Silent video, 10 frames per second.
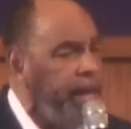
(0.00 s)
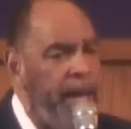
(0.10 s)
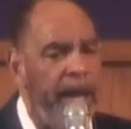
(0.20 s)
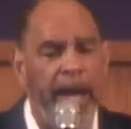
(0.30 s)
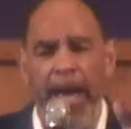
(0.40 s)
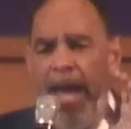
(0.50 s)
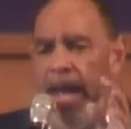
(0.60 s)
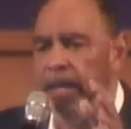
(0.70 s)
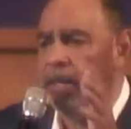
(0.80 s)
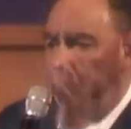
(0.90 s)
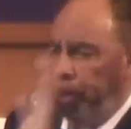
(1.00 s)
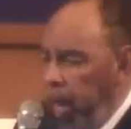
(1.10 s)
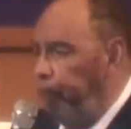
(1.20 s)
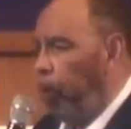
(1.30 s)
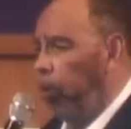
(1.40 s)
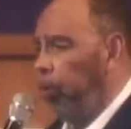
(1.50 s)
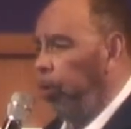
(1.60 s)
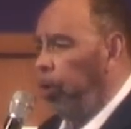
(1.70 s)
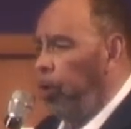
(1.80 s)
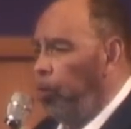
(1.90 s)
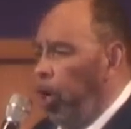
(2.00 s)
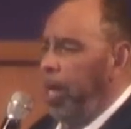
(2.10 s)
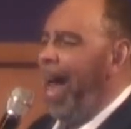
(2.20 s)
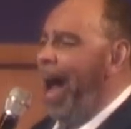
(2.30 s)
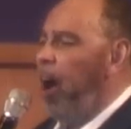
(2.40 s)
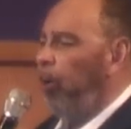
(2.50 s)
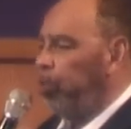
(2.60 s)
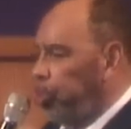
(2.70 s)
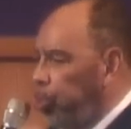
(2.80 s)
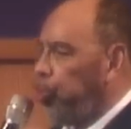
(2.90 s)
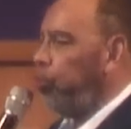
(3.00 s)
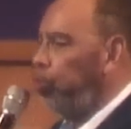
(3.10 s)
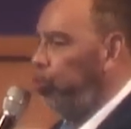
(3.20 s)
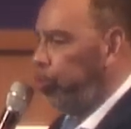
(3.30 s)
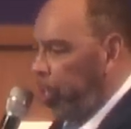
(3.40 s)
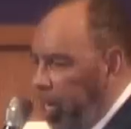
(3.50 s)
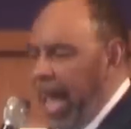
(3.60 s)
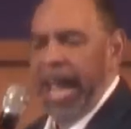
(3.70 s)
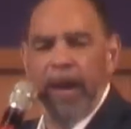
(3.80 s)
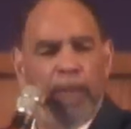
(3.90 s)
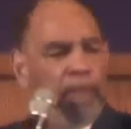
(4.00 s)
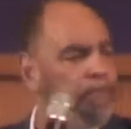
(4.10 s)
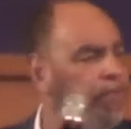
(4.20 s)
Yeah, and the people were allowed to choose the lamb.